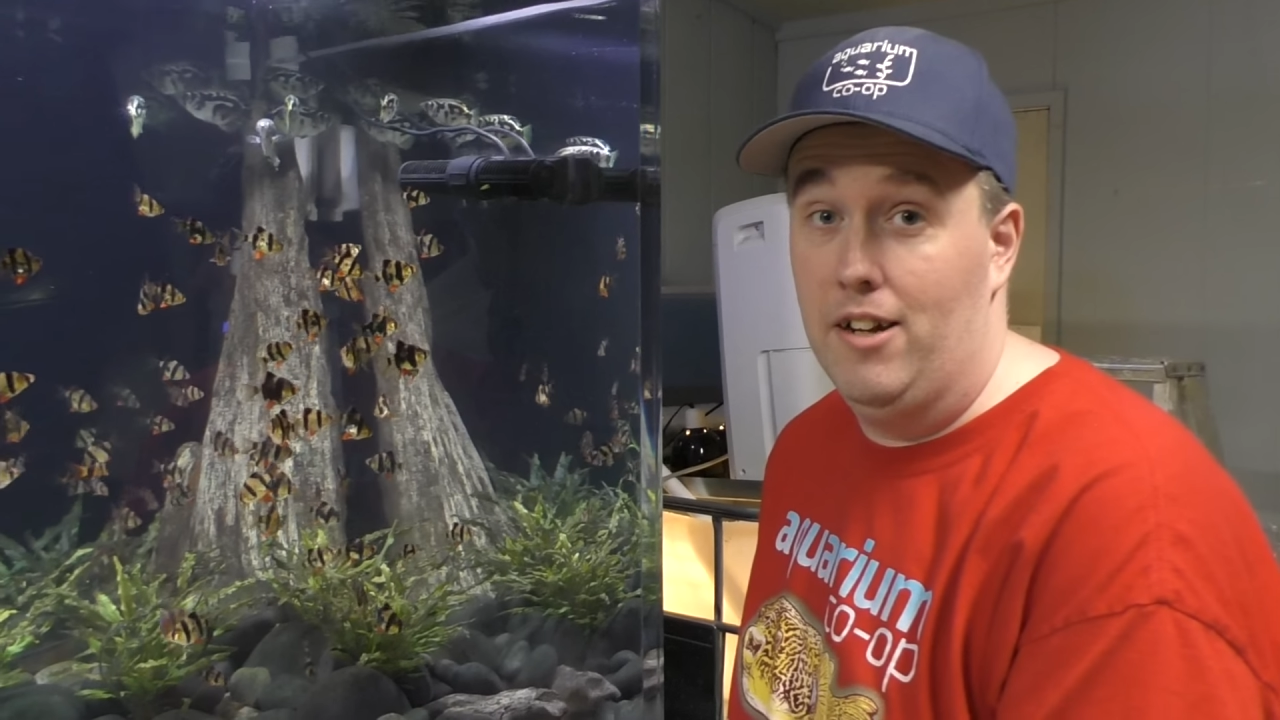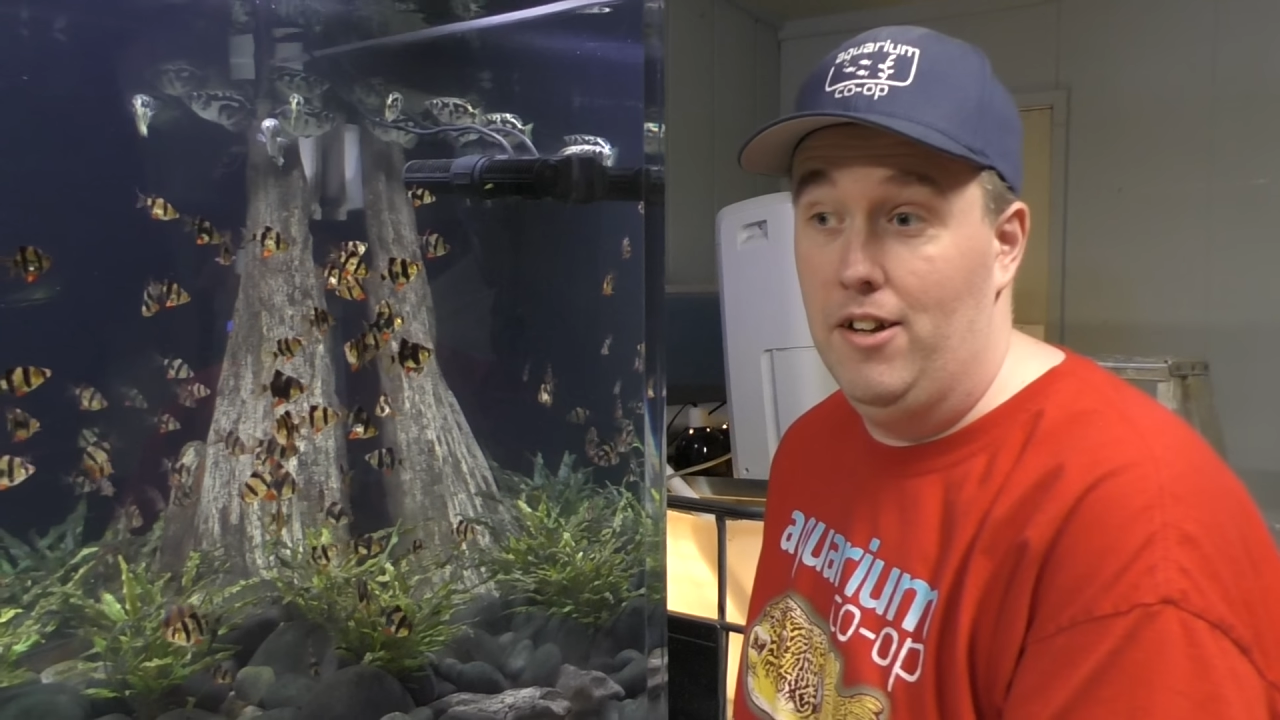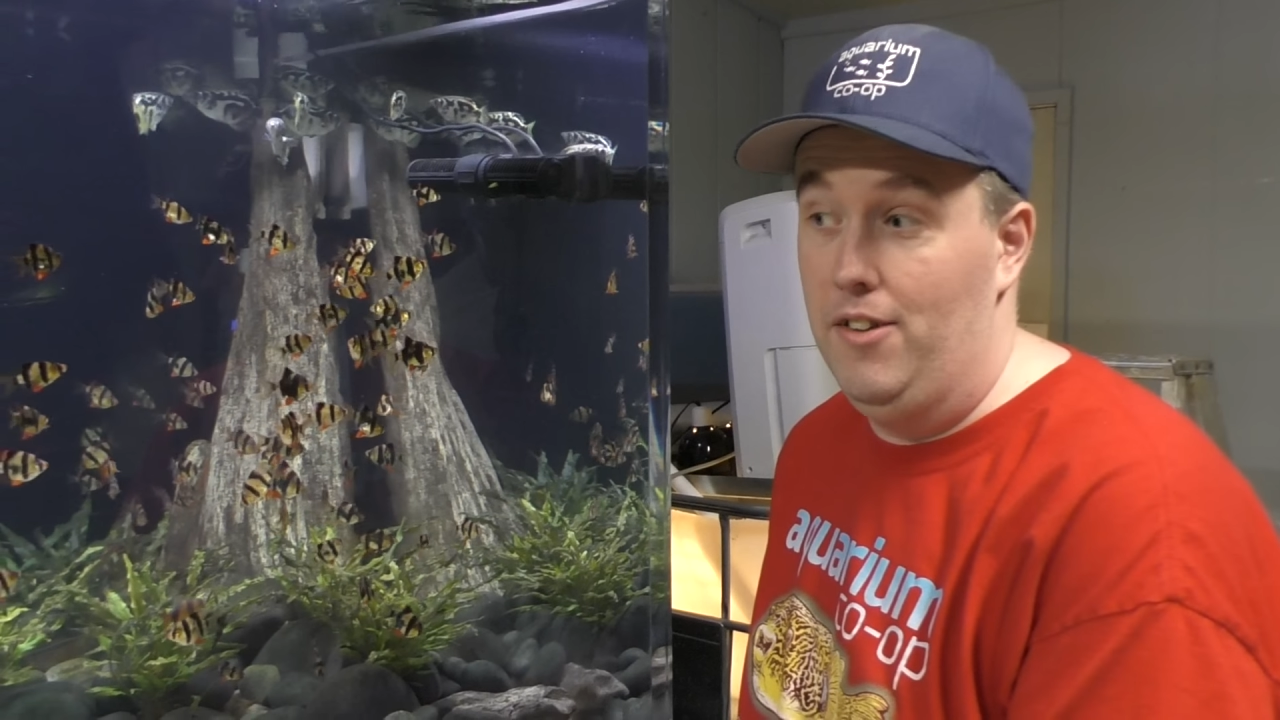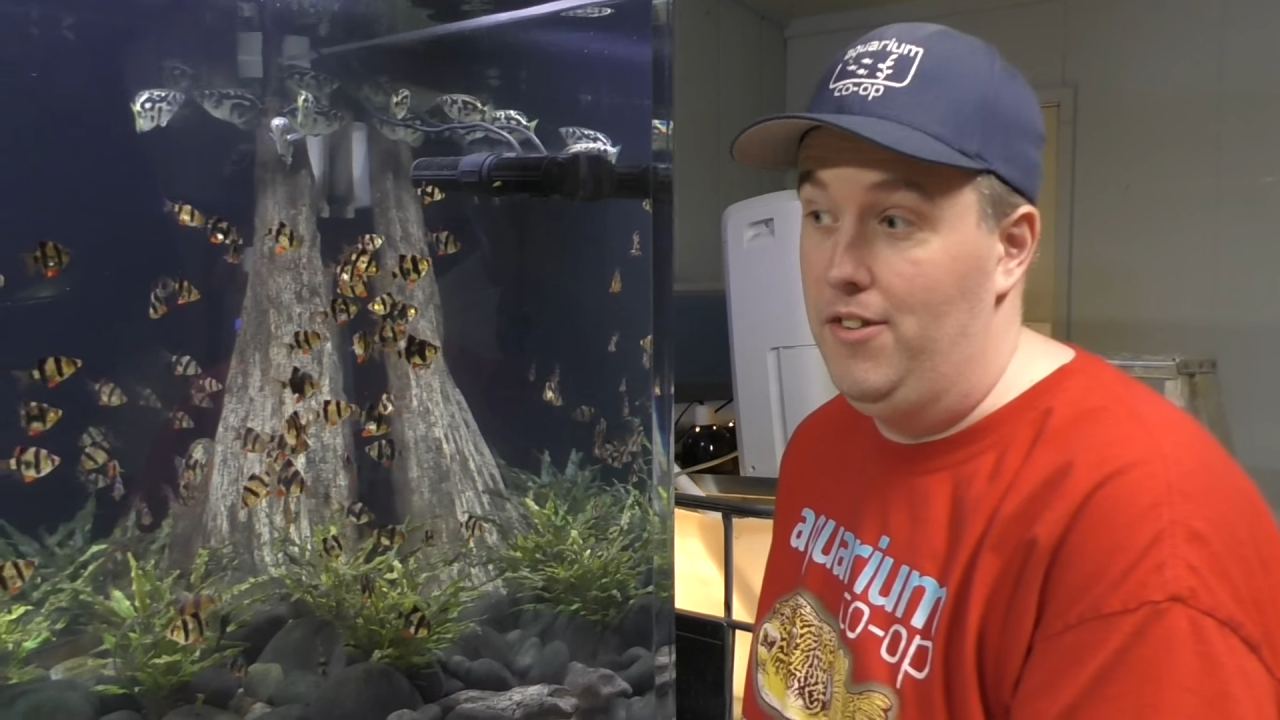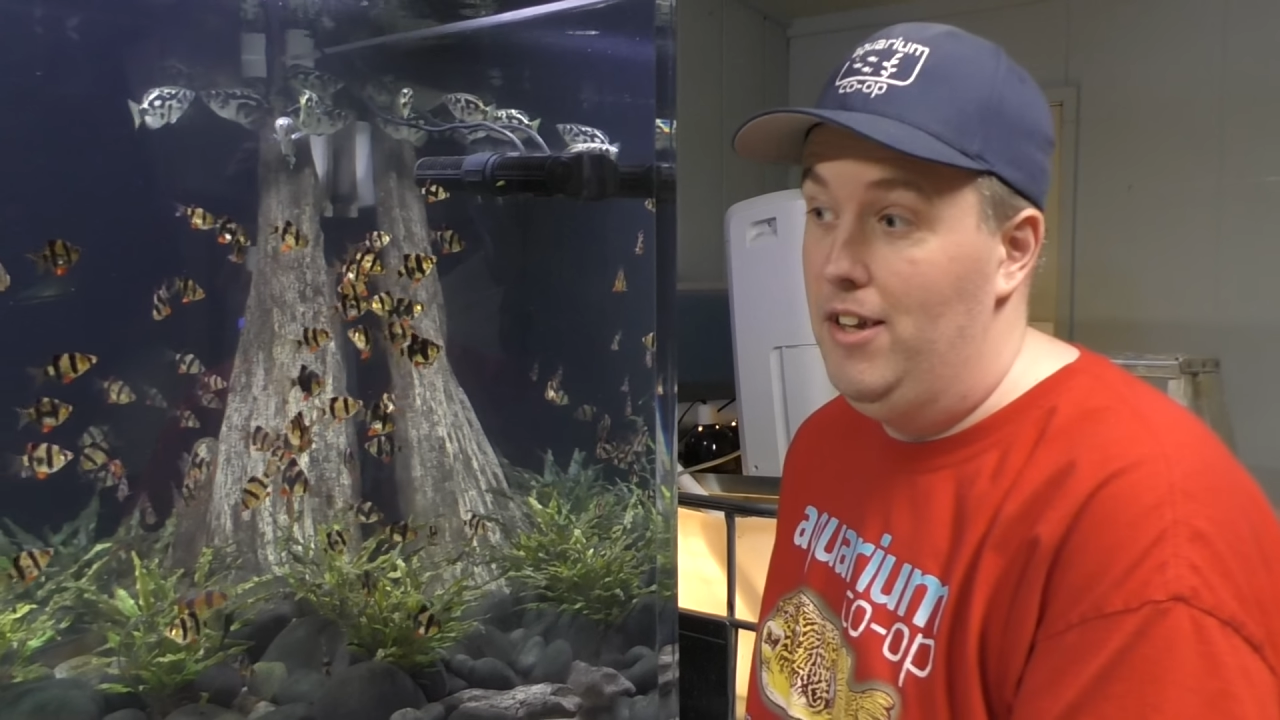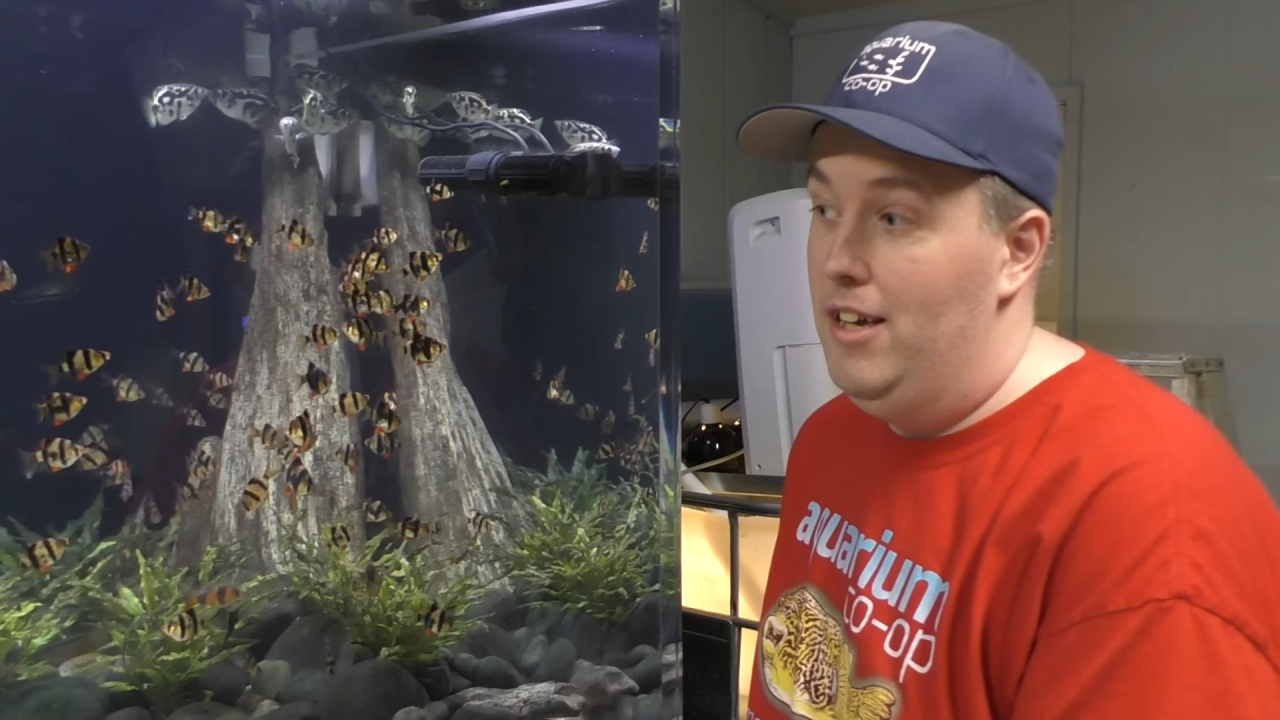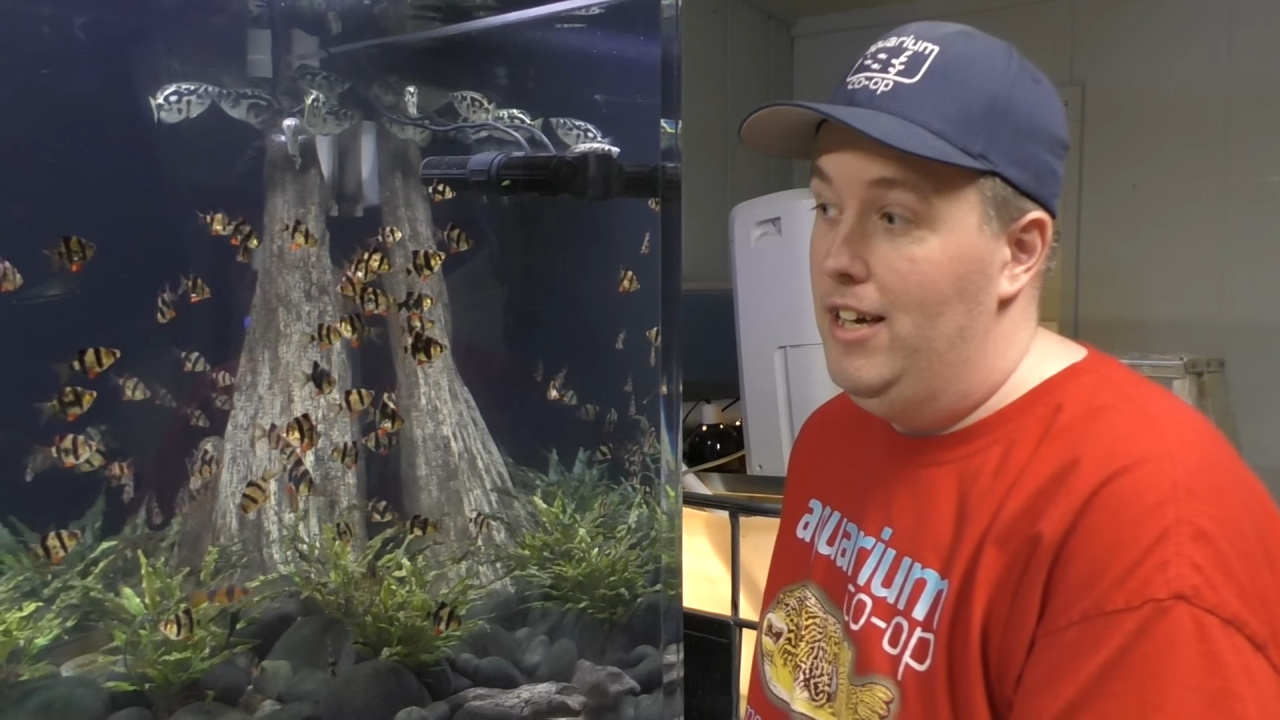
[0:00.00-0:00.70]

because